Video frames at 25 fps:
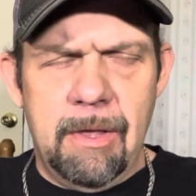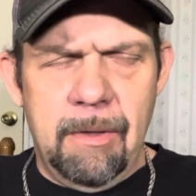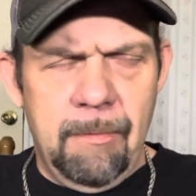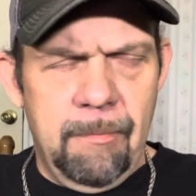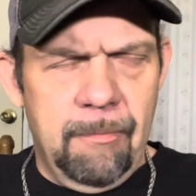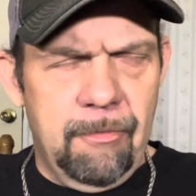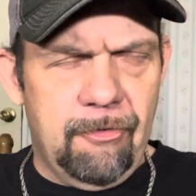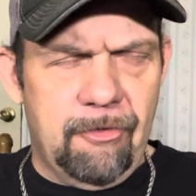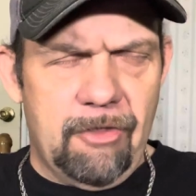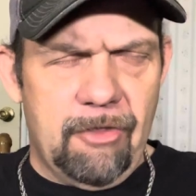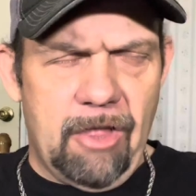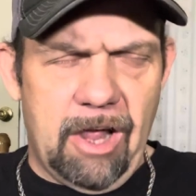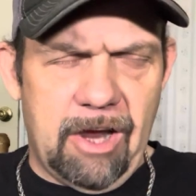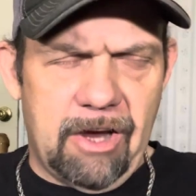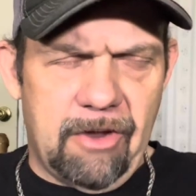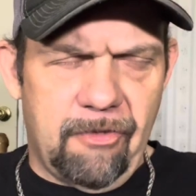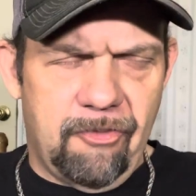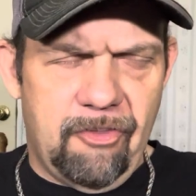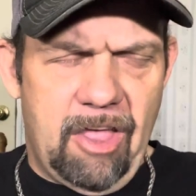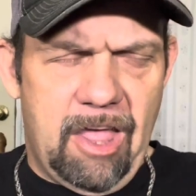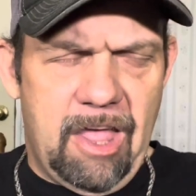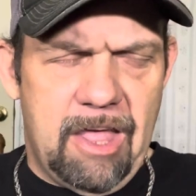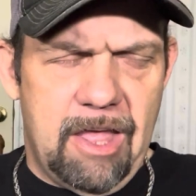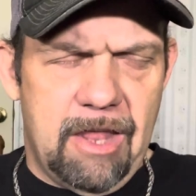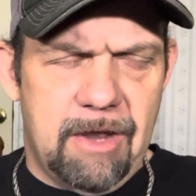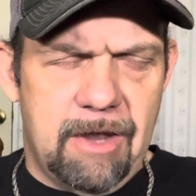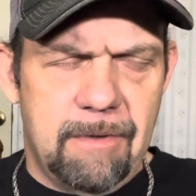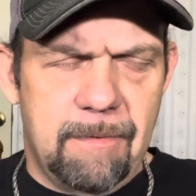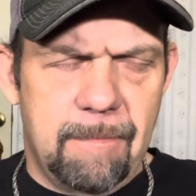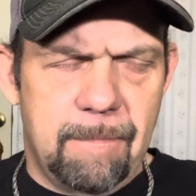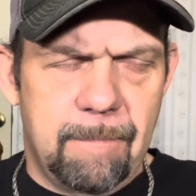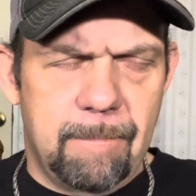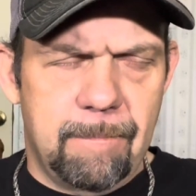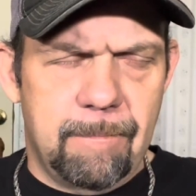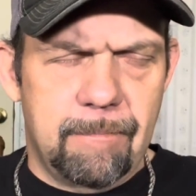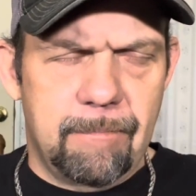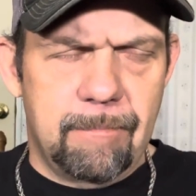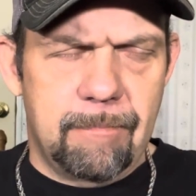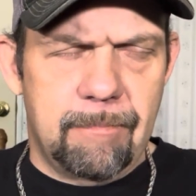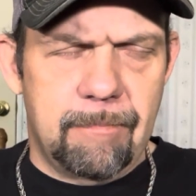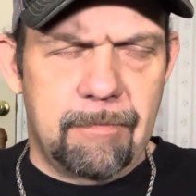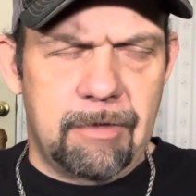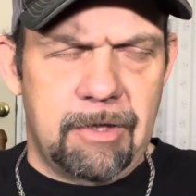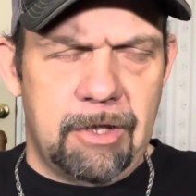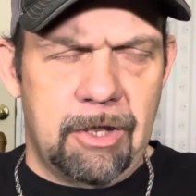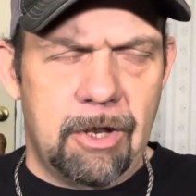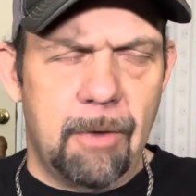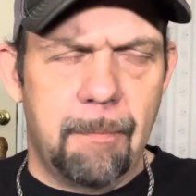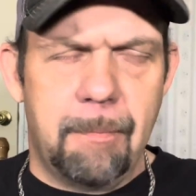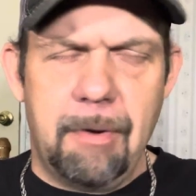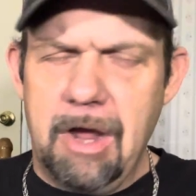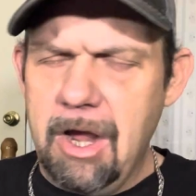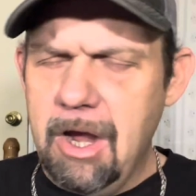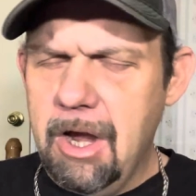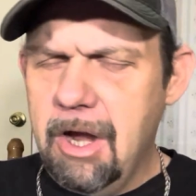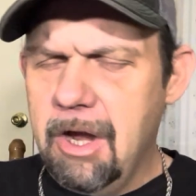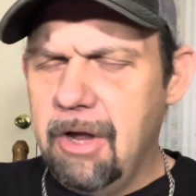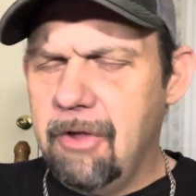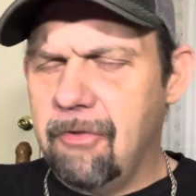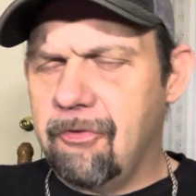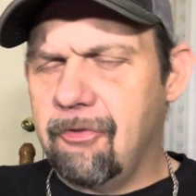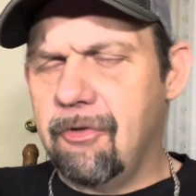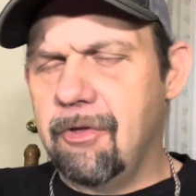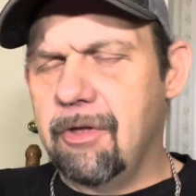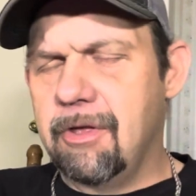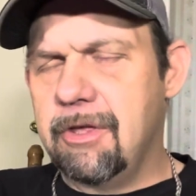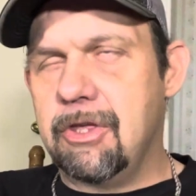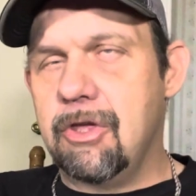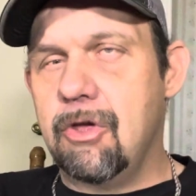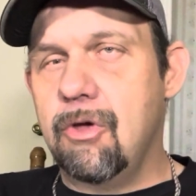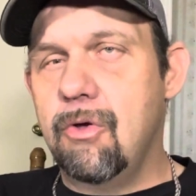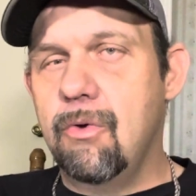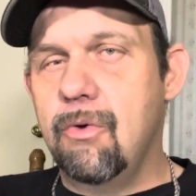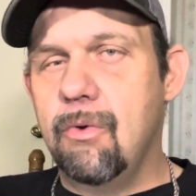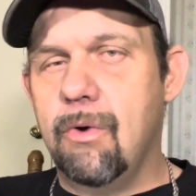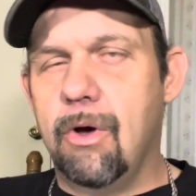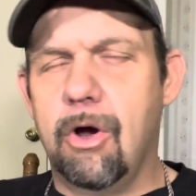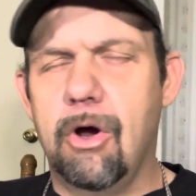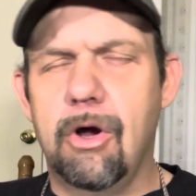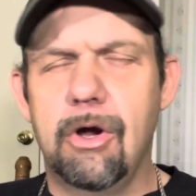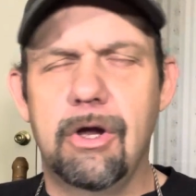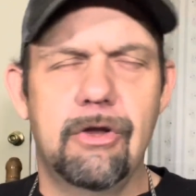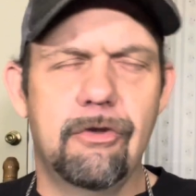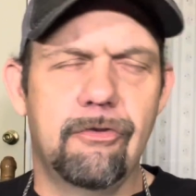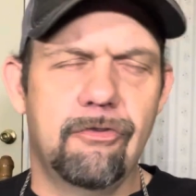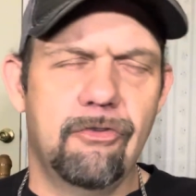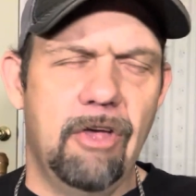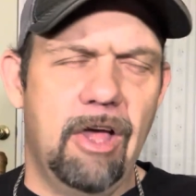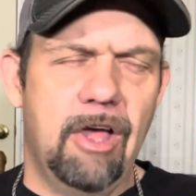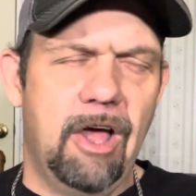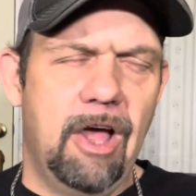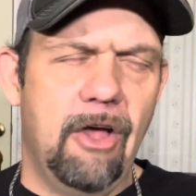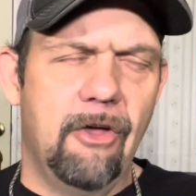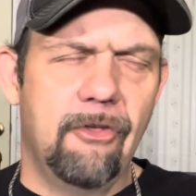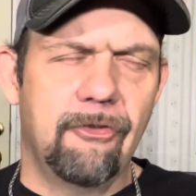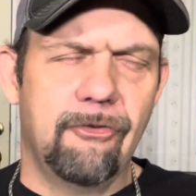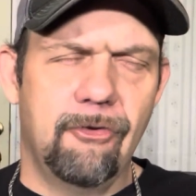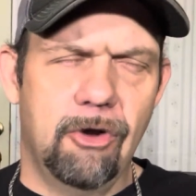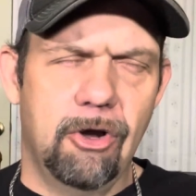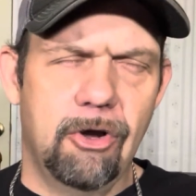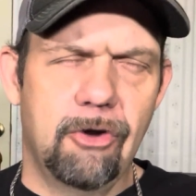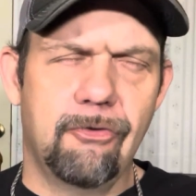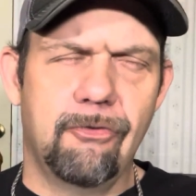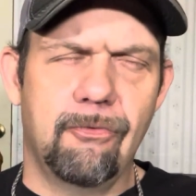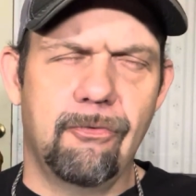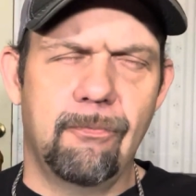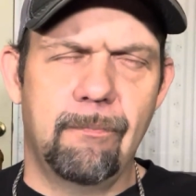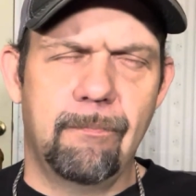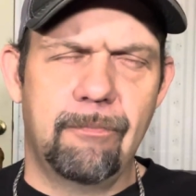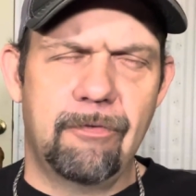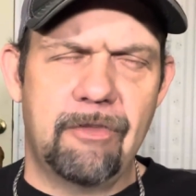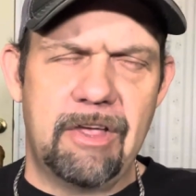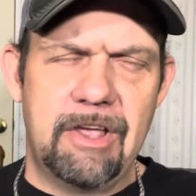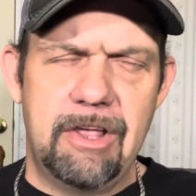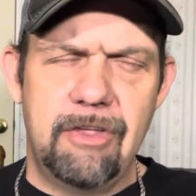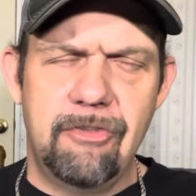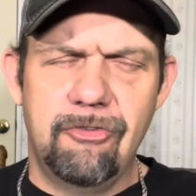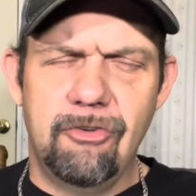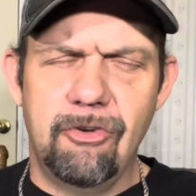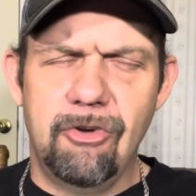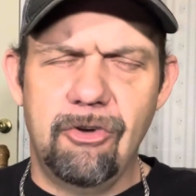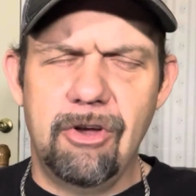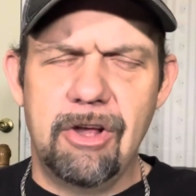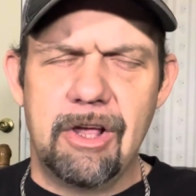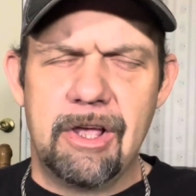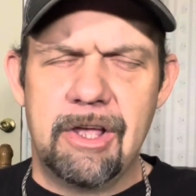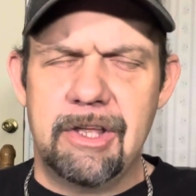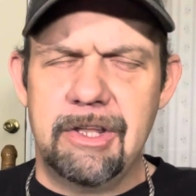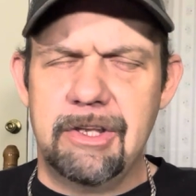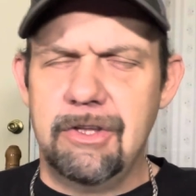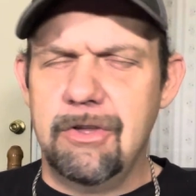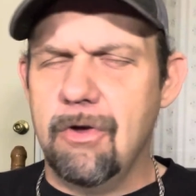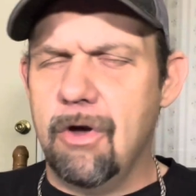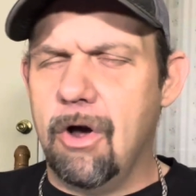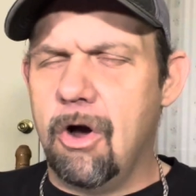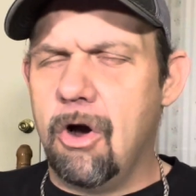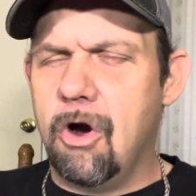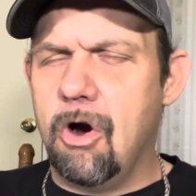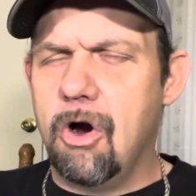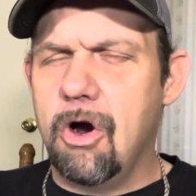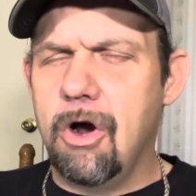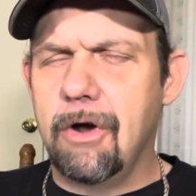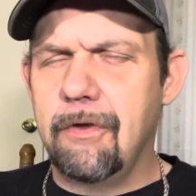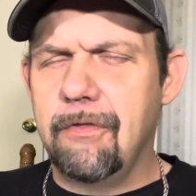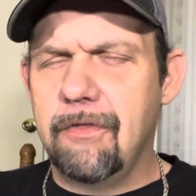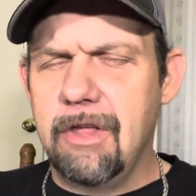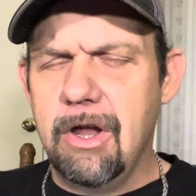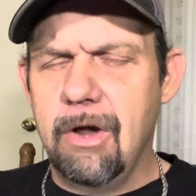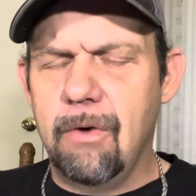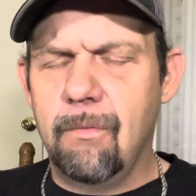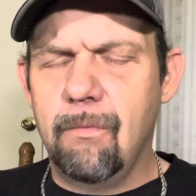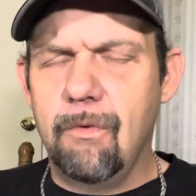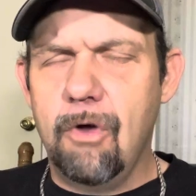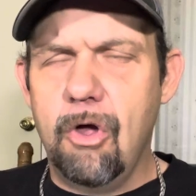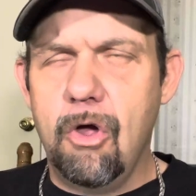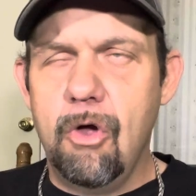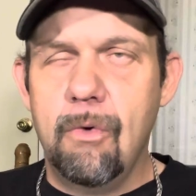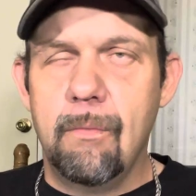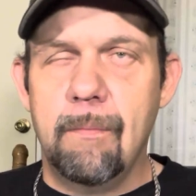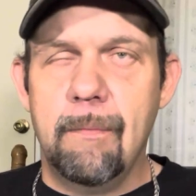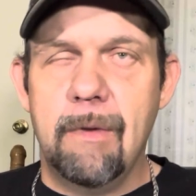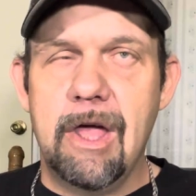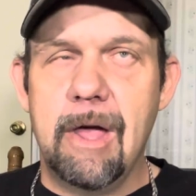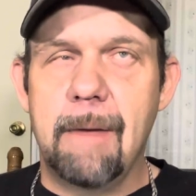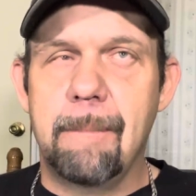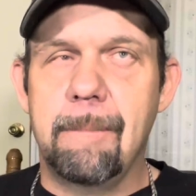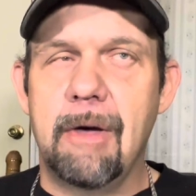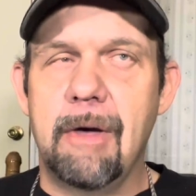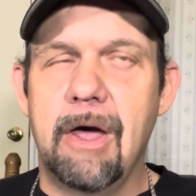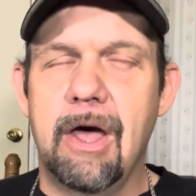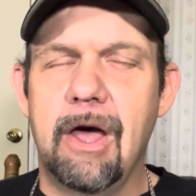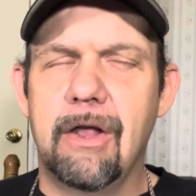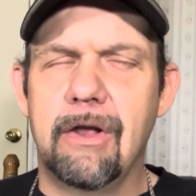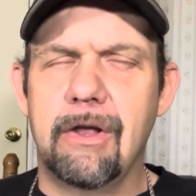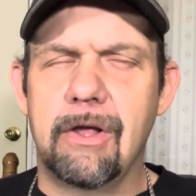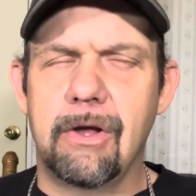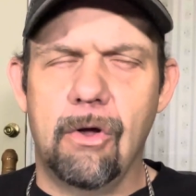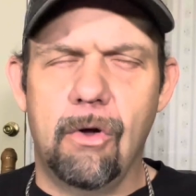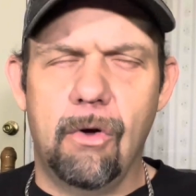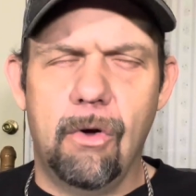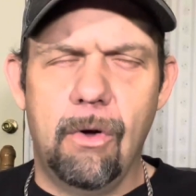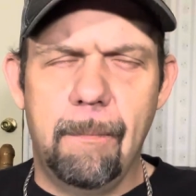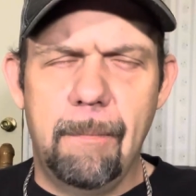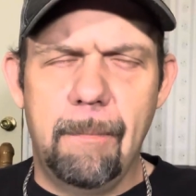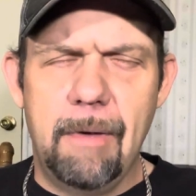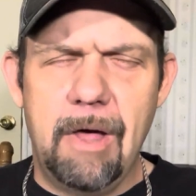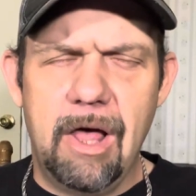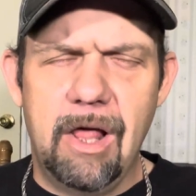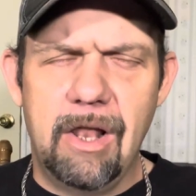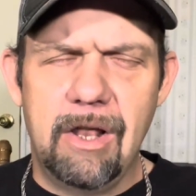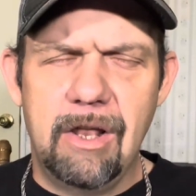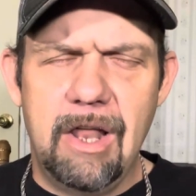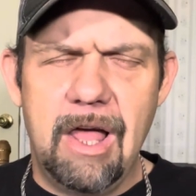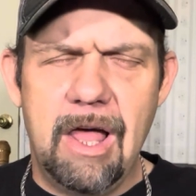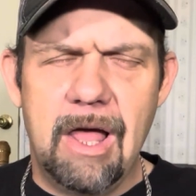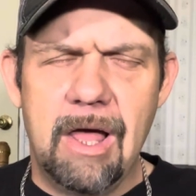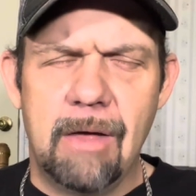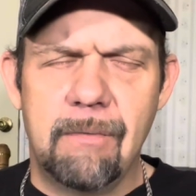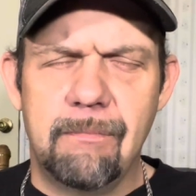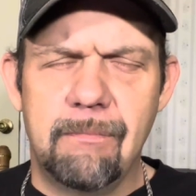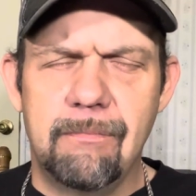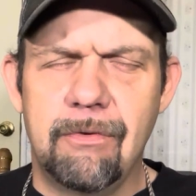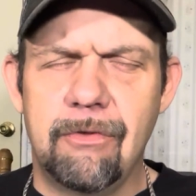Just like I said, you know, parents, you are your child's first teacher and you are their roadmap how to go about life.